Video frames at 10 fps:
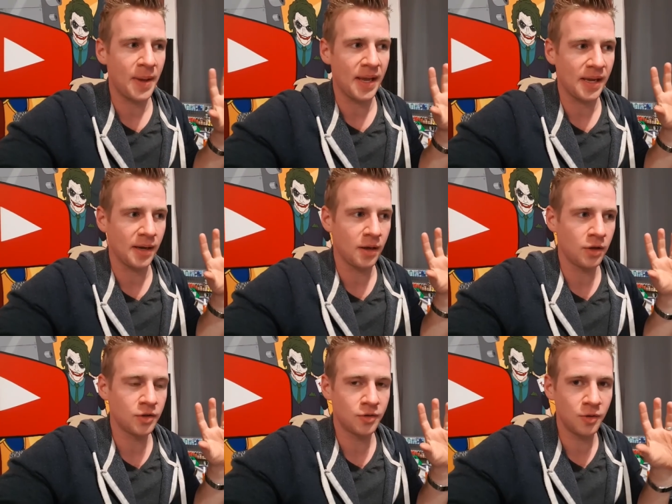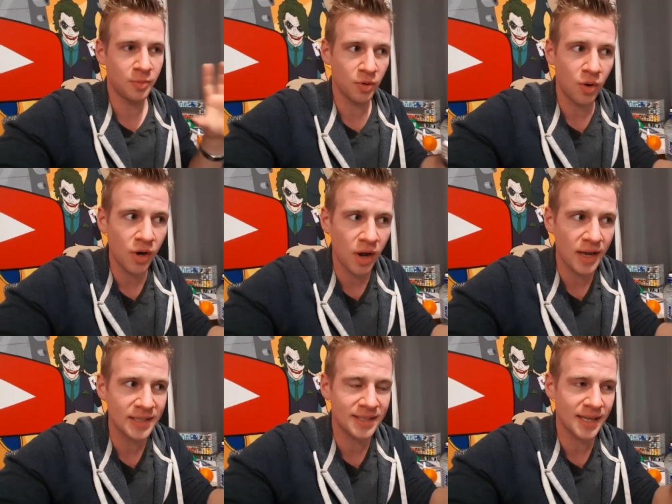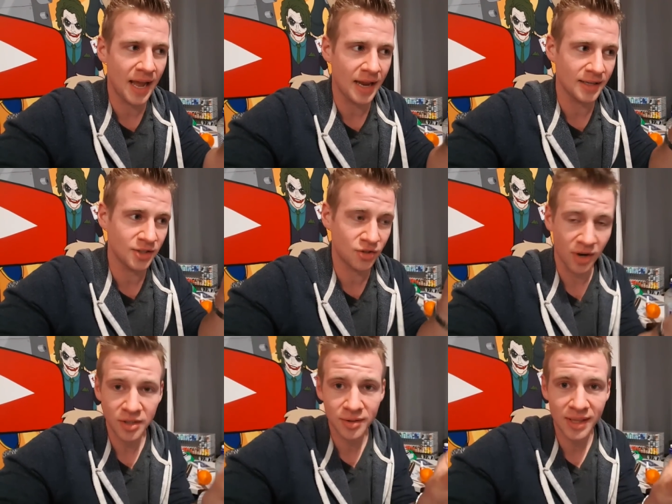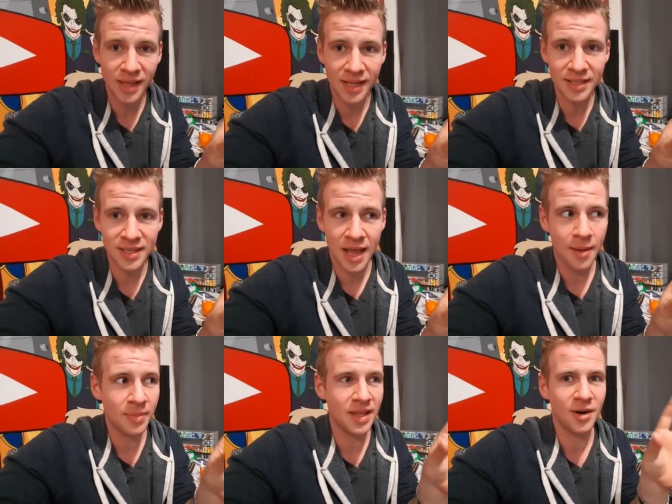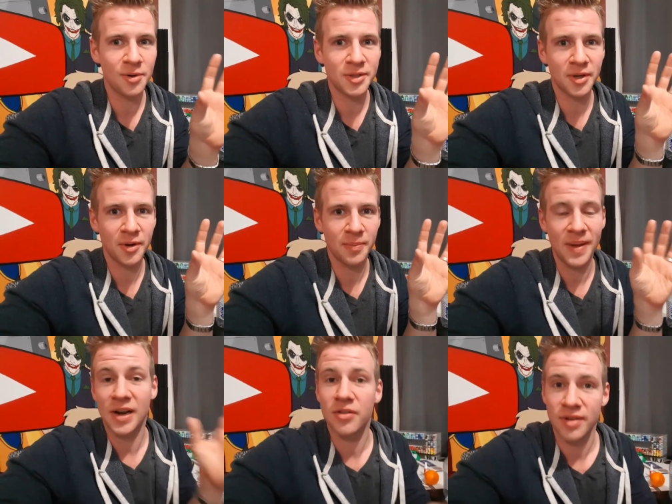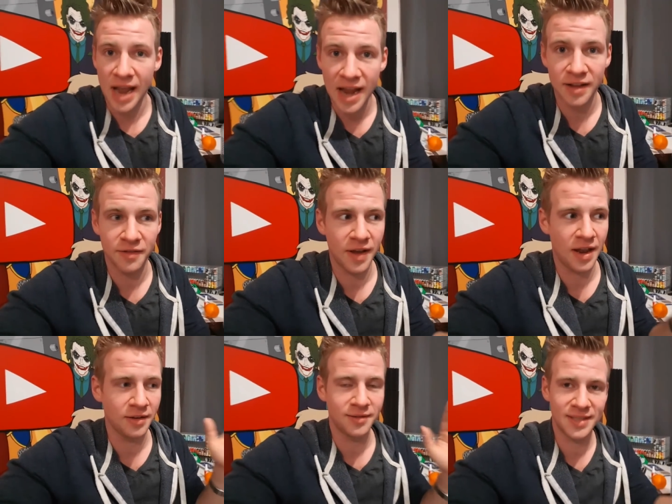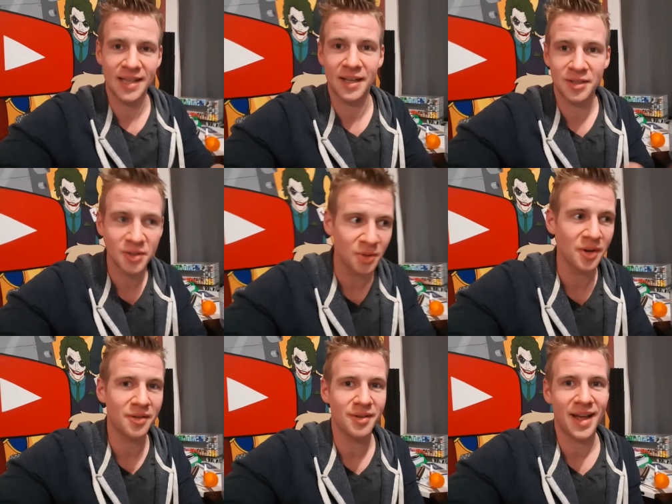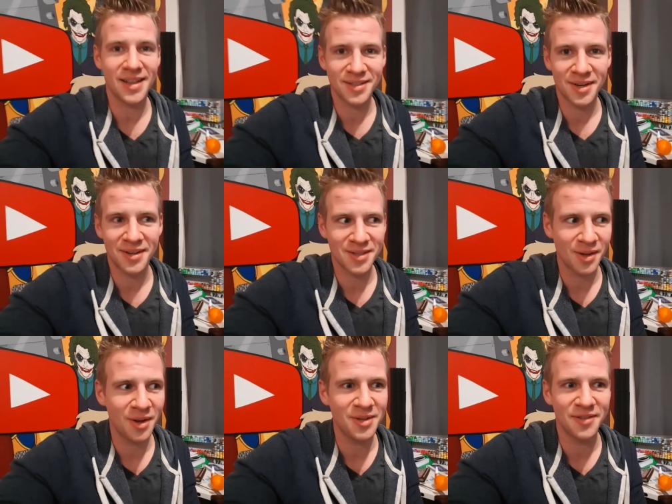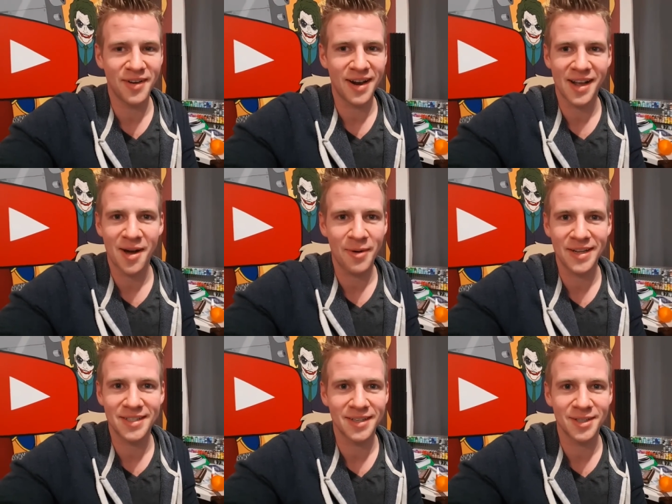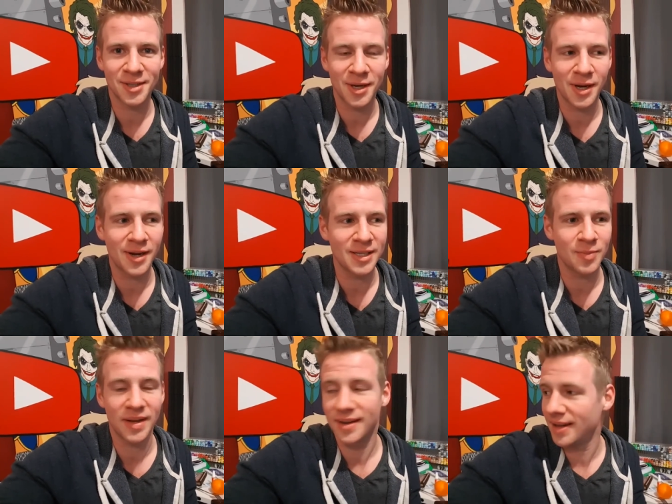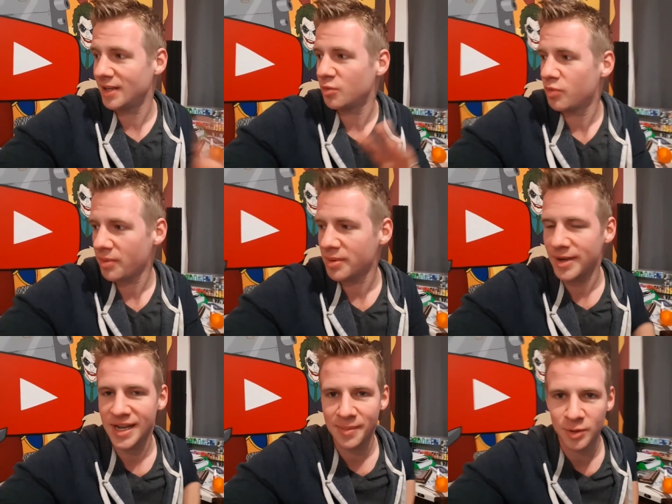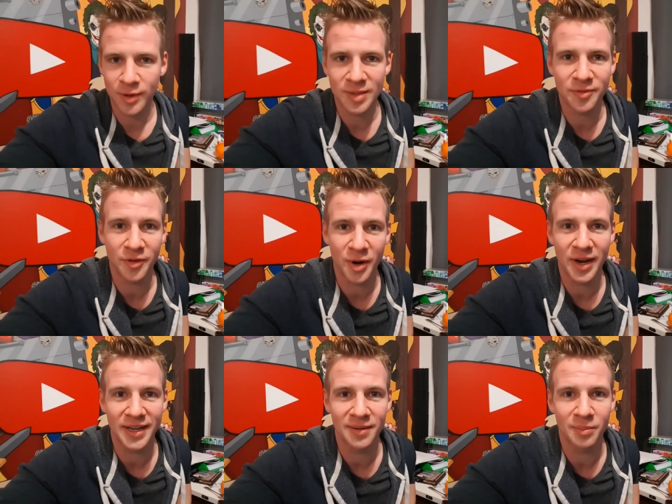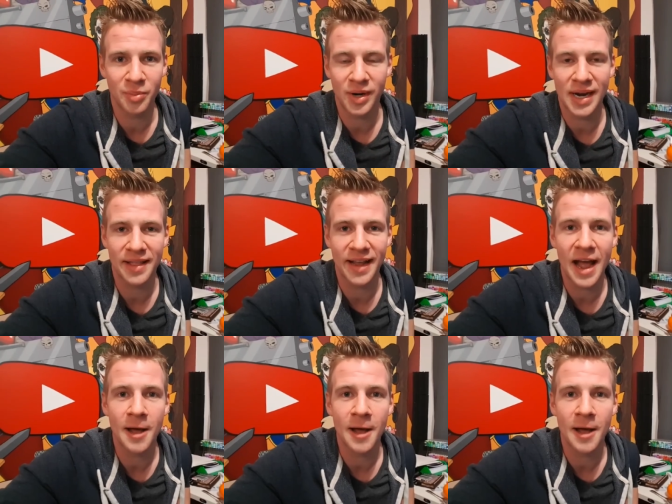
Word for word: being super organized and structuring things, but then also being creative and telling a story through that. So it's loads of fun. I can't wait to show you guys, but it'll probably be a couple of weeks before I can put anything